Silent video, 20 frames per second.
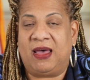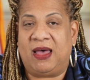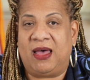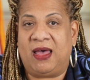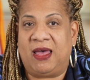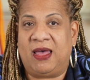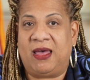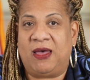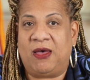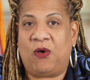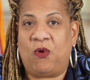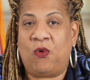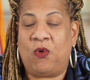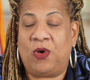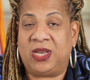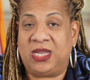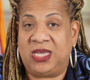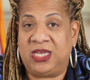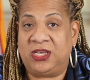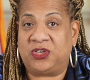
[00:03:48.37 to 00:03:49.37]

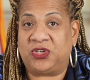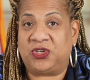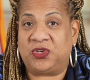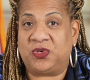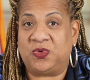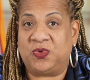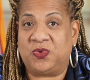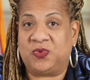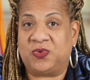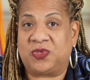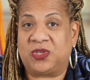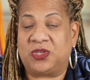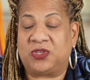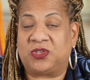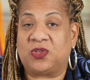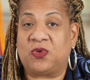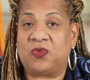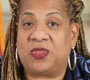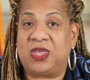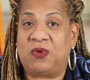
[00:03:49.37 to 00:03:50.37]
on issues
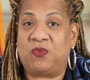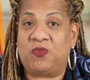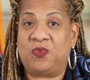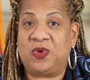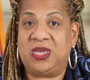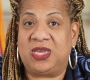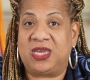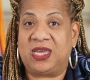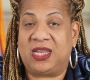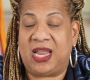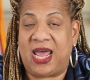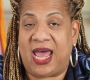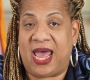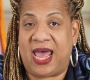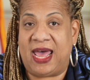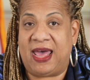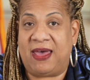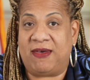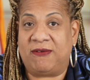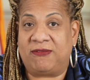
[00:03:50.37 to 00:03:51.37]
so that we can
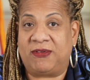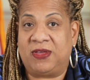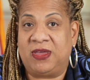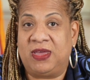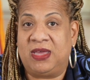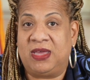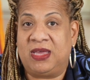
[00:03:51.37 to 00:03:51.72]
have